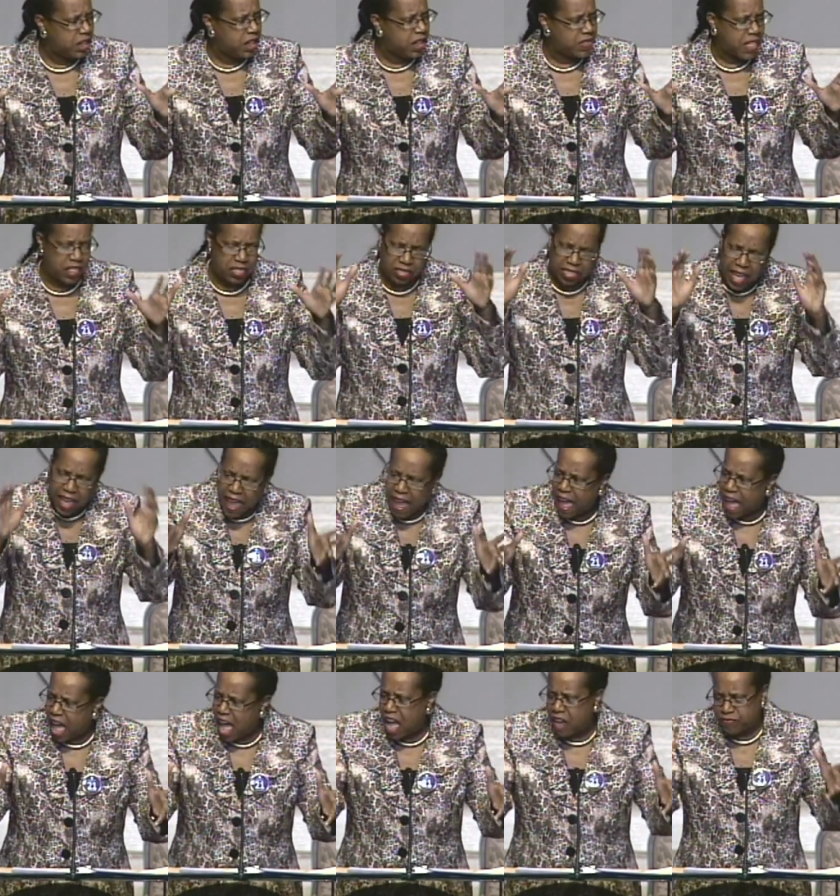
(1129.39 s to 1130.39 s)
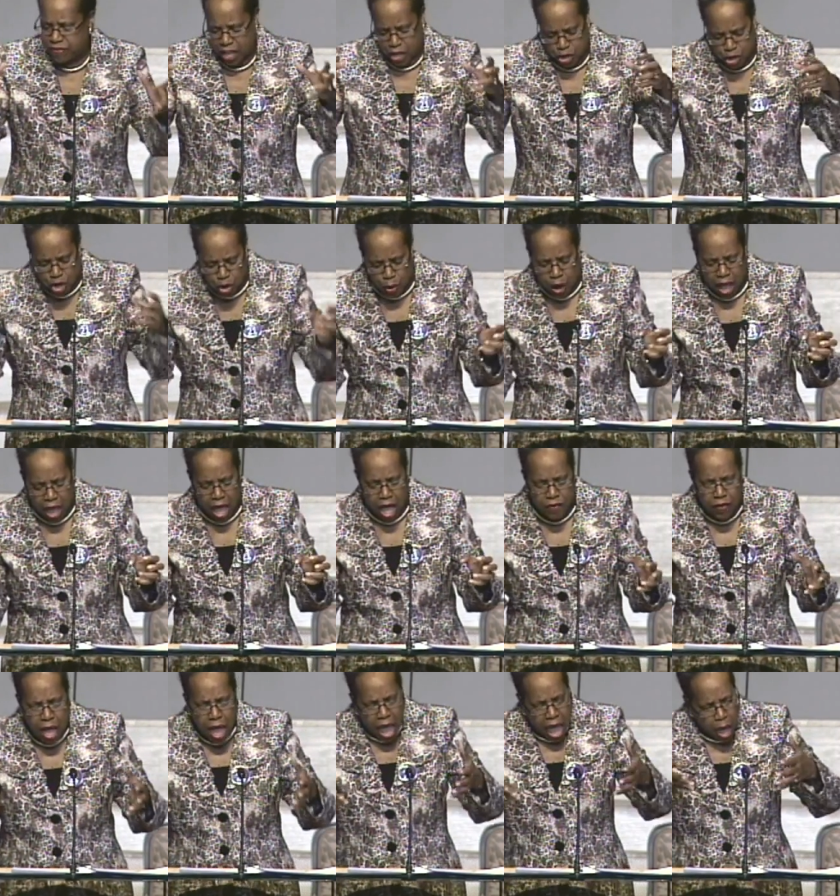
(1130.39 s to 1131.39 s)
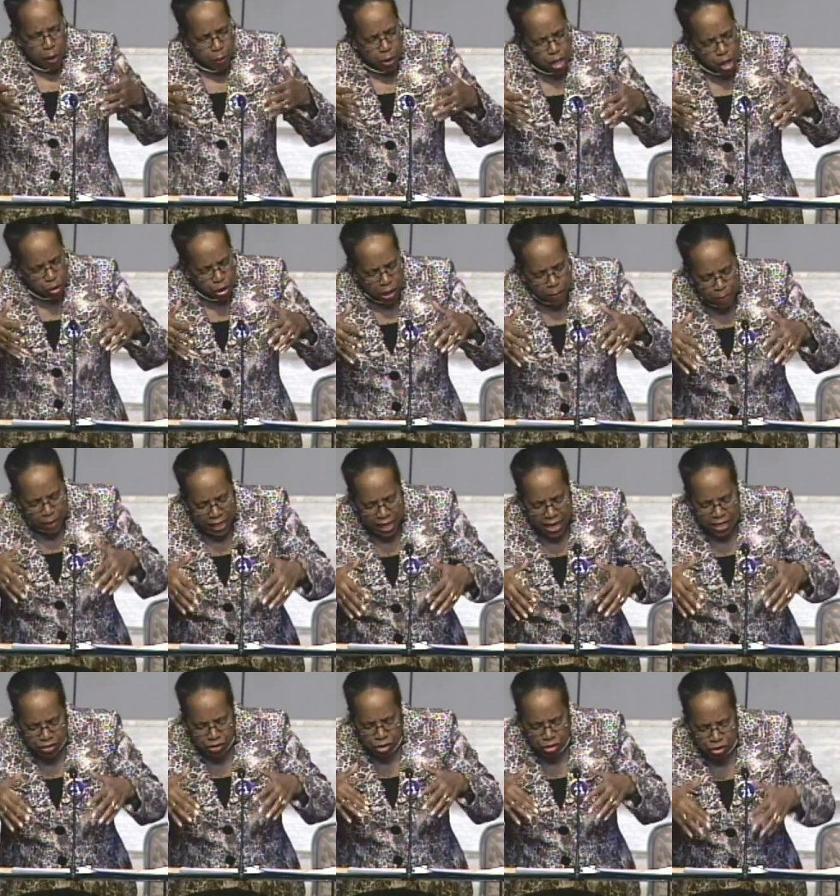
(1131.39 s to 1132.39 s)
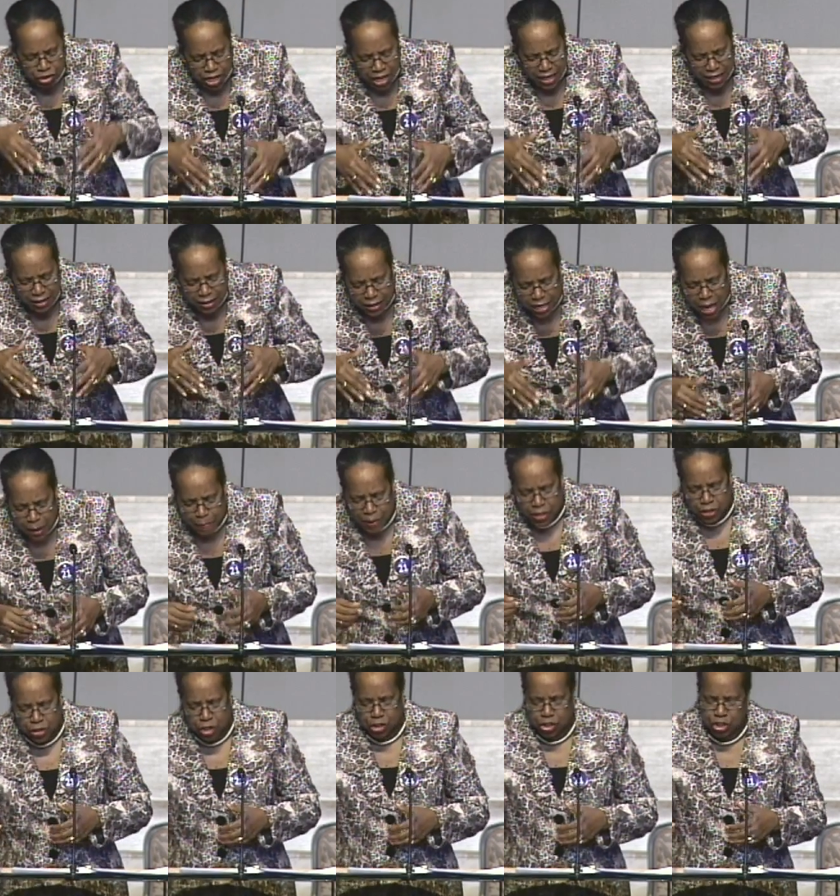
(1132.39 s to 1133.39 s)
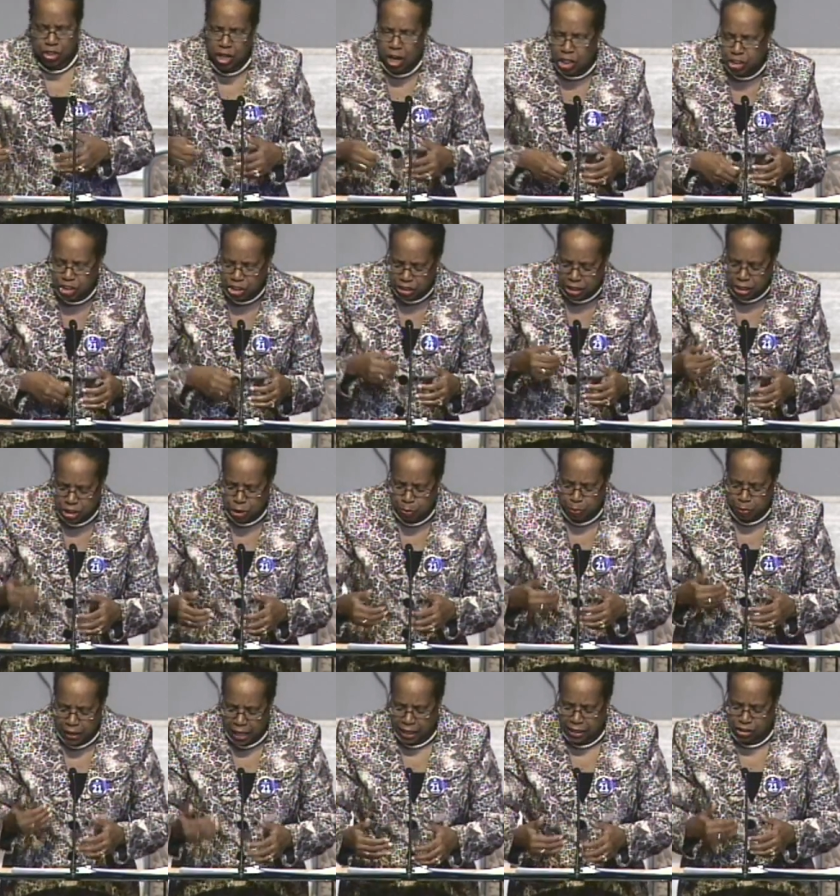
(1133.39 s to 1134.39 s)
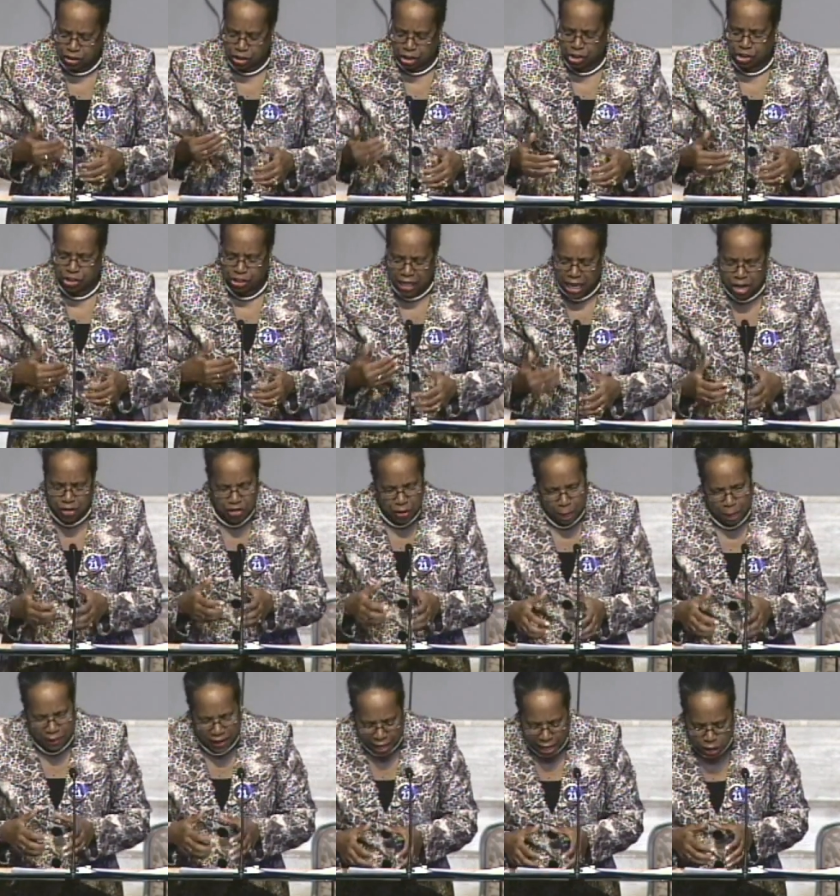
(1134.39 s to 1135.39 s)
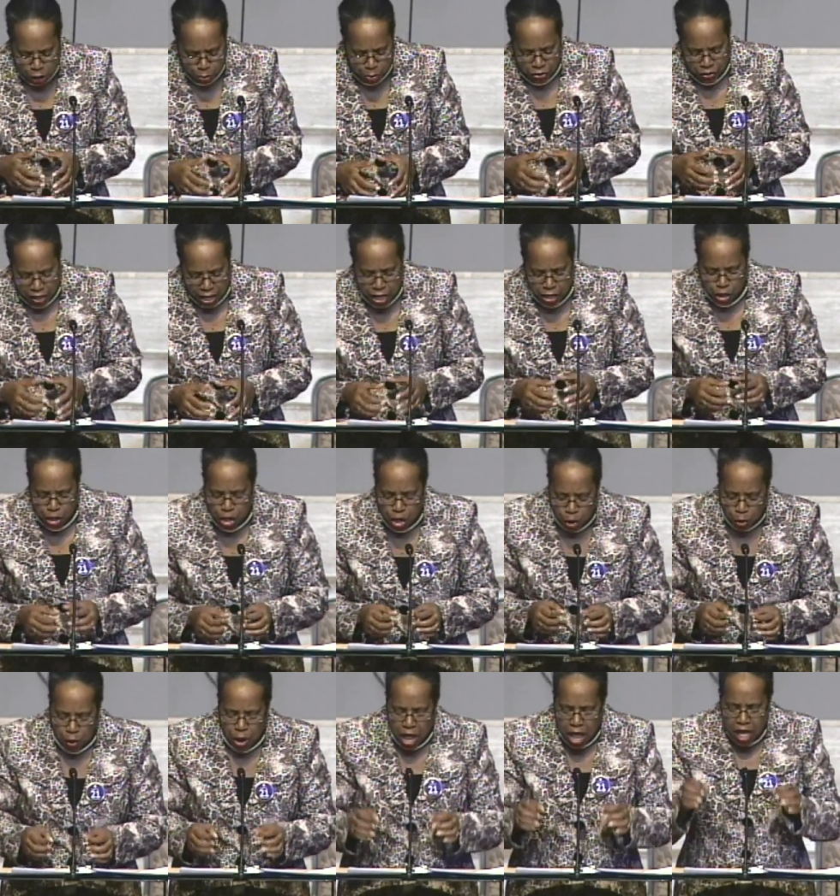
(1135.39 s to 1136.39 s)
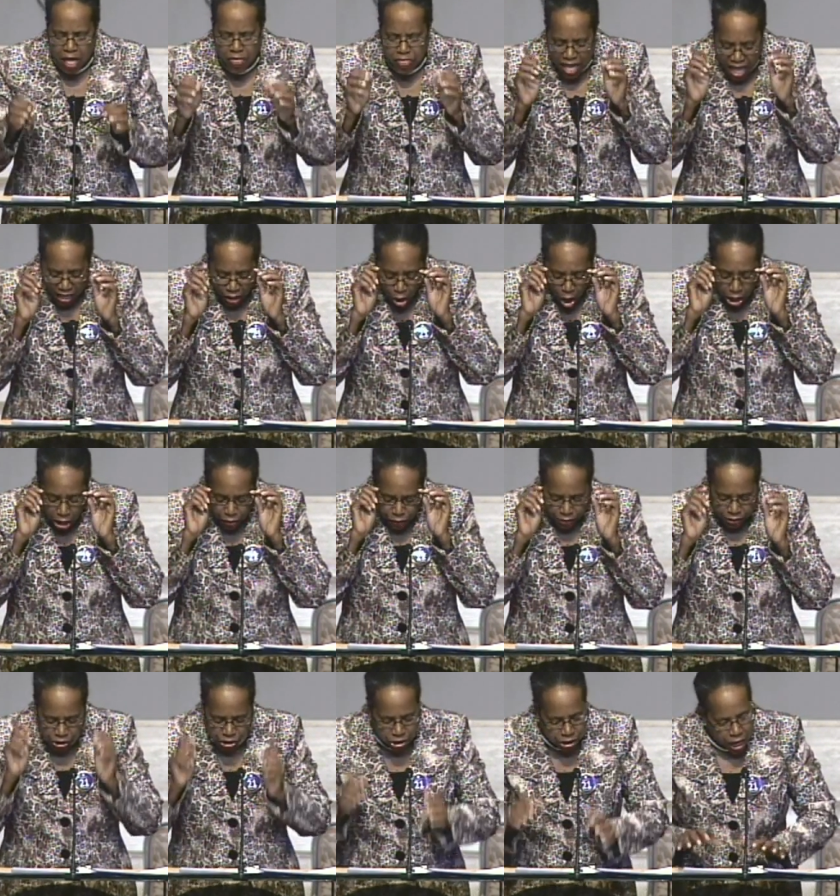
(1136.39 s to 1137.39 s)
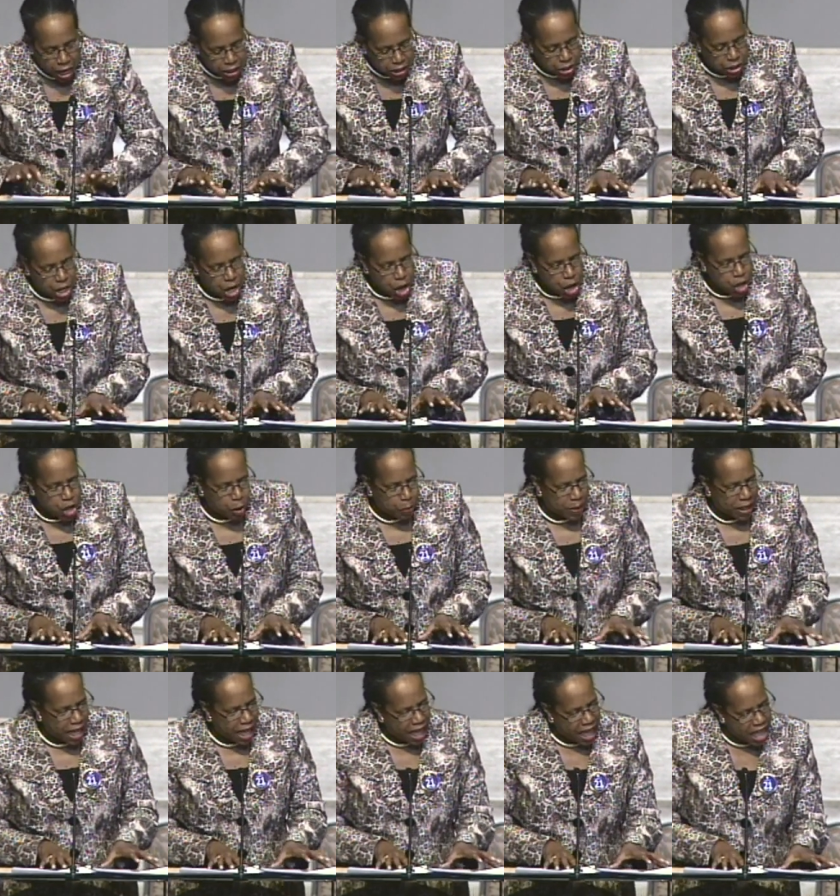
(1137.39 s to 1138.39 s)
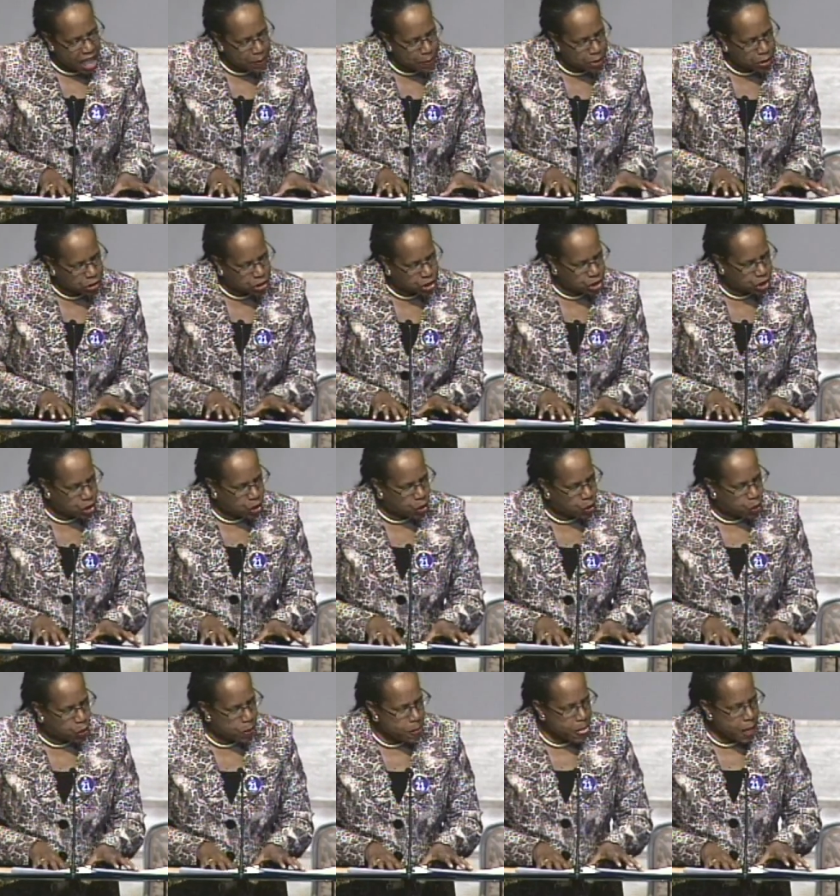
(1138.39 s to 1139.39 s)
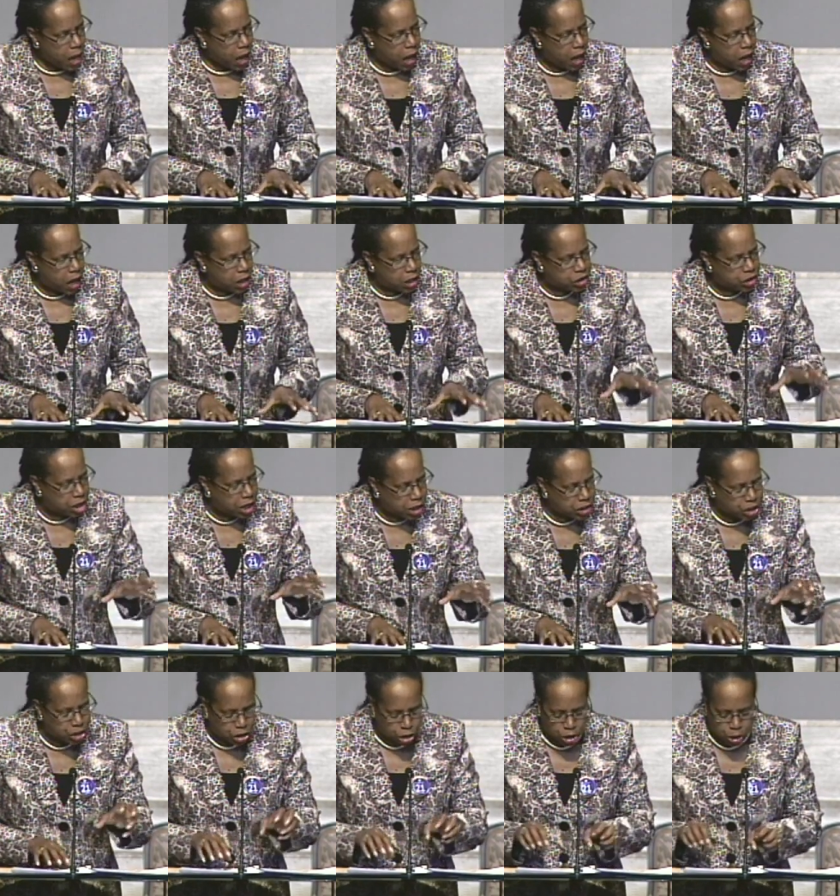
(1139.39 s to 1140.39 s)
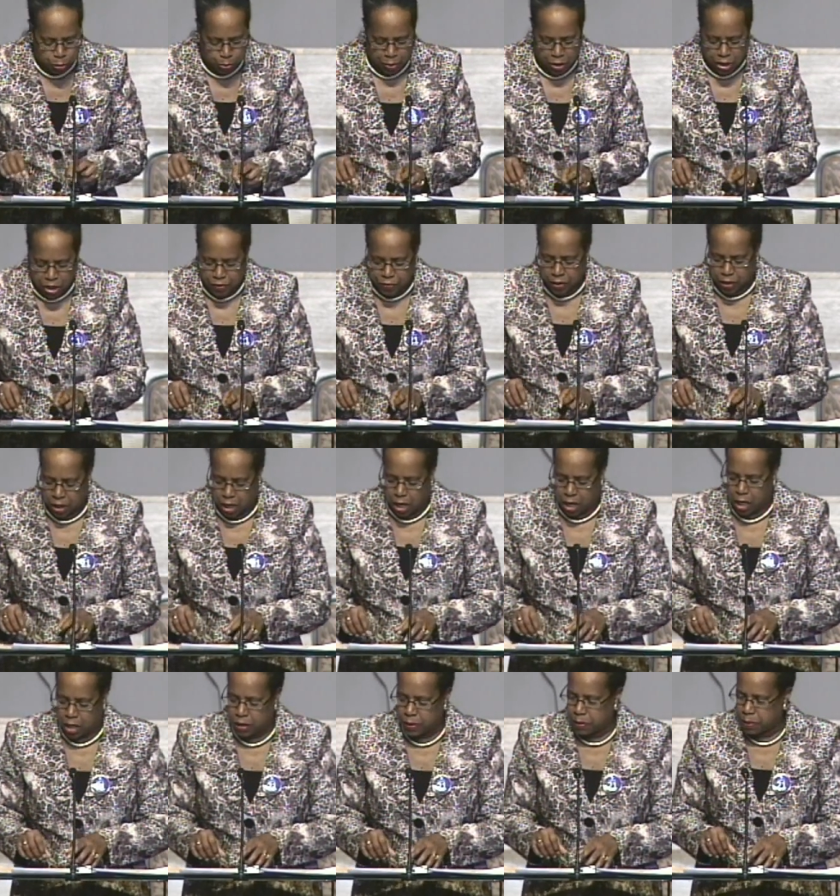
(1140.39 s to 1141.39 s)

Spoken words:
that they have, that you have, and when you can begin to dig deep and to touch this place, this sacred place within you, then all of a sudden you'll be able to touch the Spirit of God.